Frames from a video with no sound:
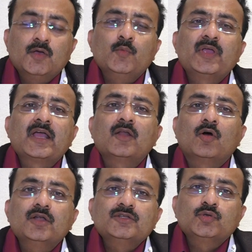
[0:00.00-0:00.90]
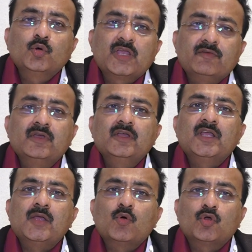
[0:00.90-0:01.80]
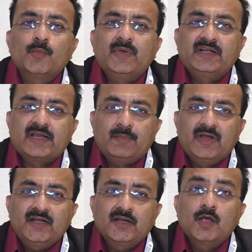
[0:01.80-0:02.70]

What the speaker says: we can also give hemoglobin tablet